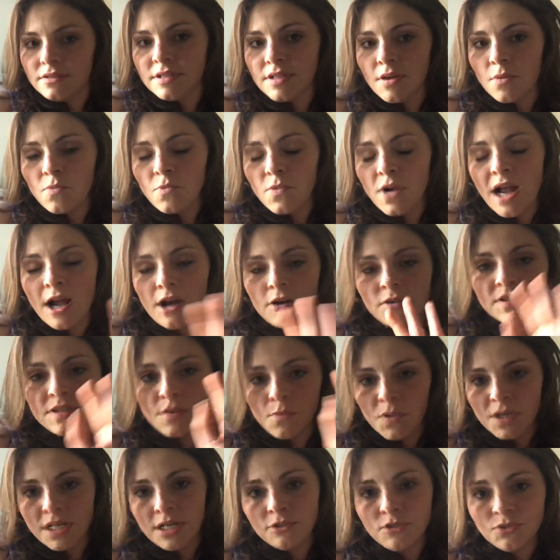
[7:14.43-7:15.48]
some, how
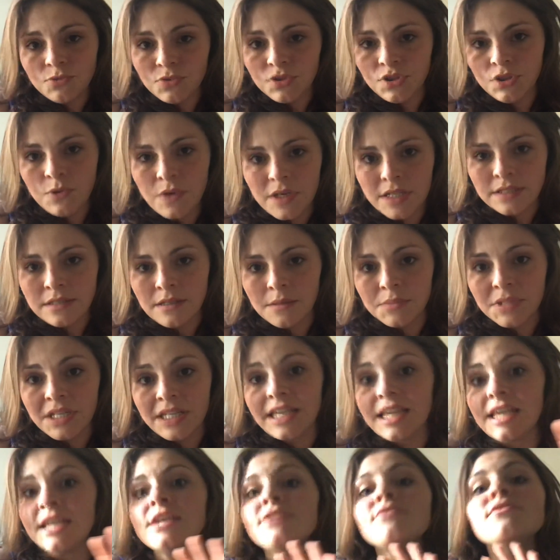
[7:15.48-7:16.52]
someone else was doing
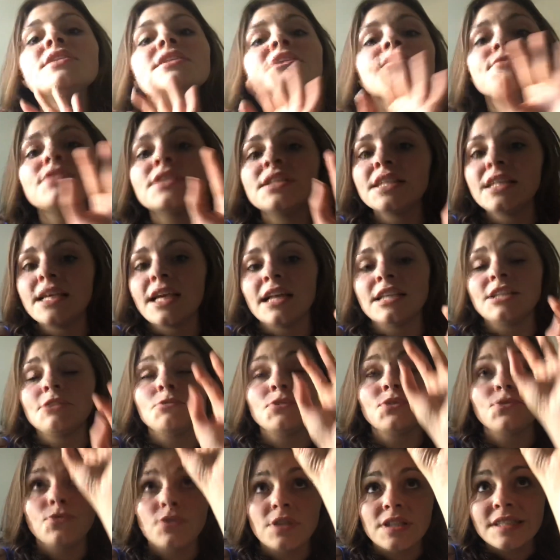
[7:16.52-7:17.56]
something, even if in the end it
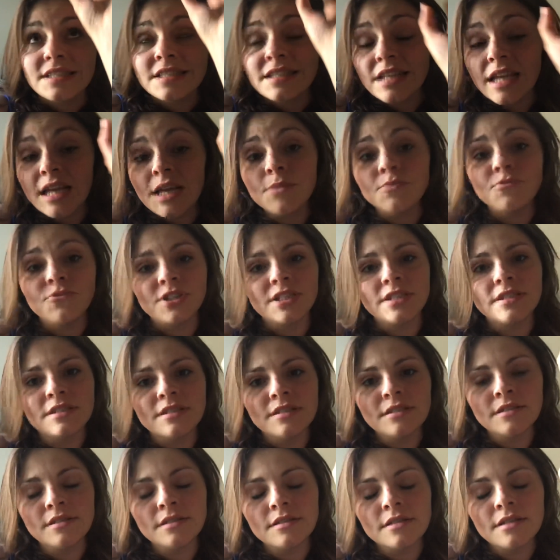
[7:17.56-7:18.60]
was for the same
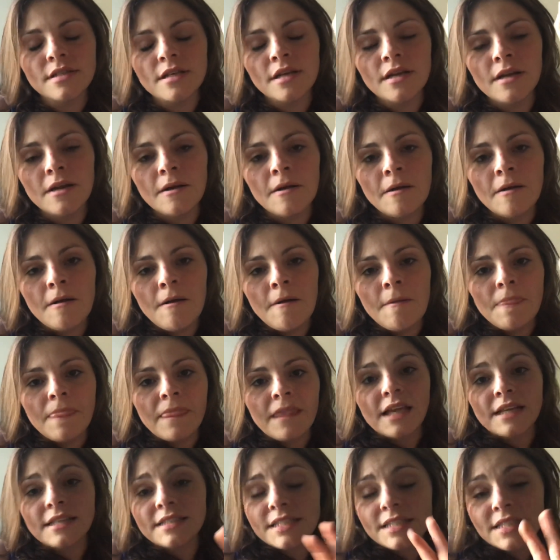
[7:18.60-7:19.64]
reasons,
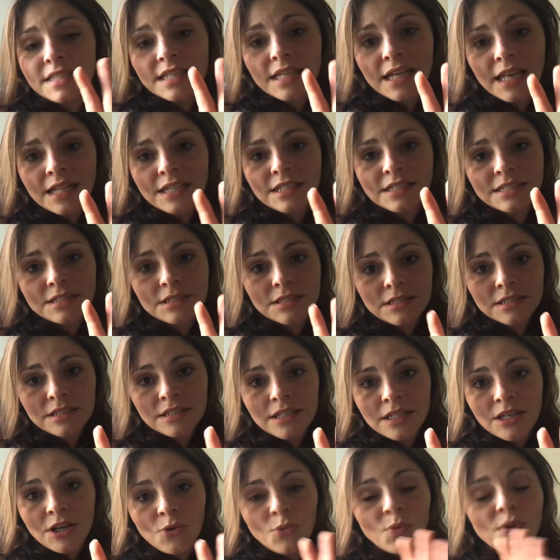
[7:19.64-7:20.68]
because in the end
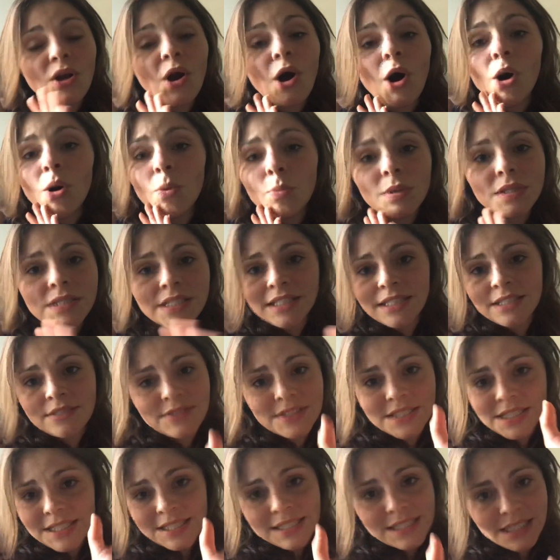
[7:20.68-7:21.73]
we all believe
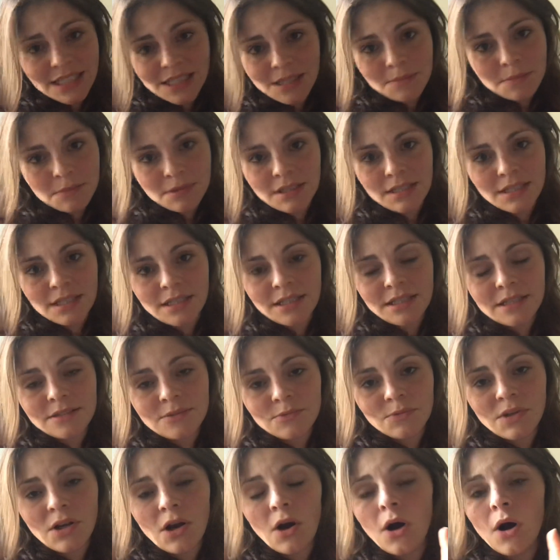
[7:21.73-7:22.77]
in the same thing.
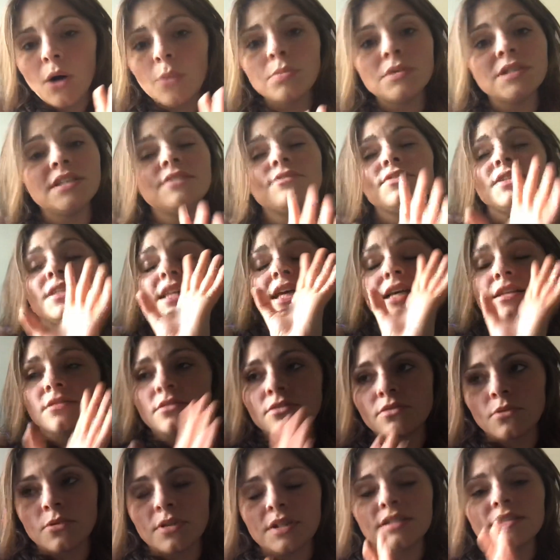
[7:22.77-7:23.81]
We all believe in that
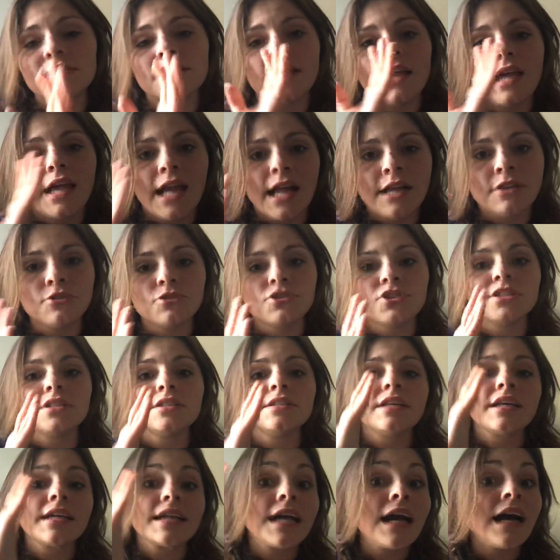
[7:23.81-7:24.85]
source, that
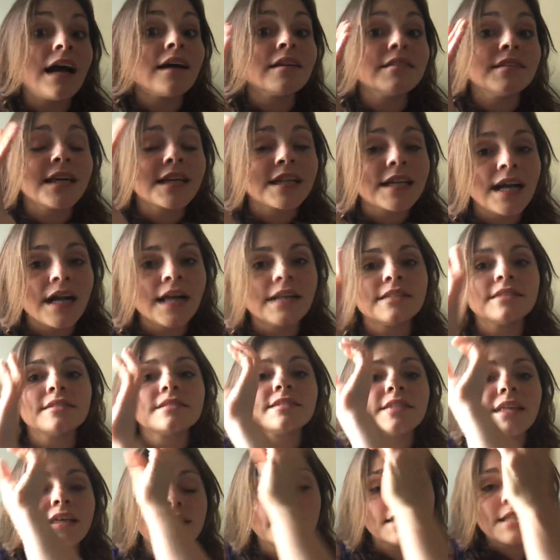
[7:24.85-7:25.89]
energy, that God, that
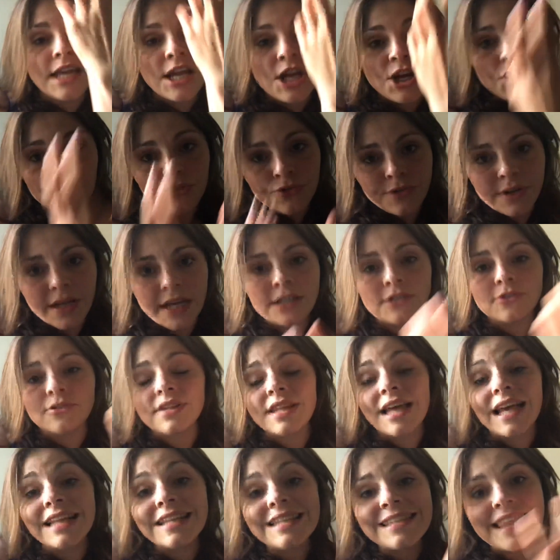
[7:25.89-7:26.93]
goddess, that creator,
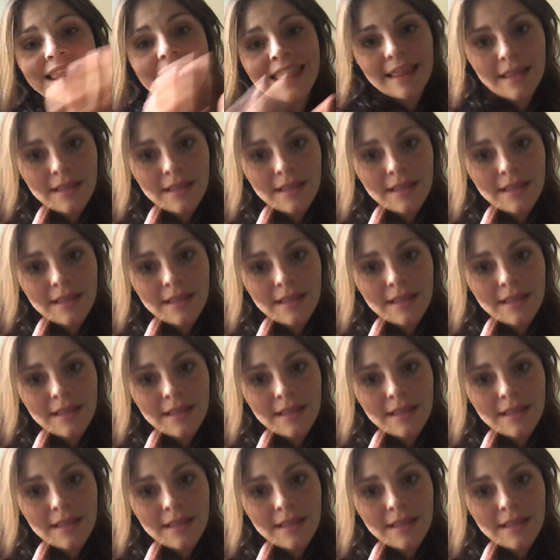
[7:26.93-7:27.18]
that,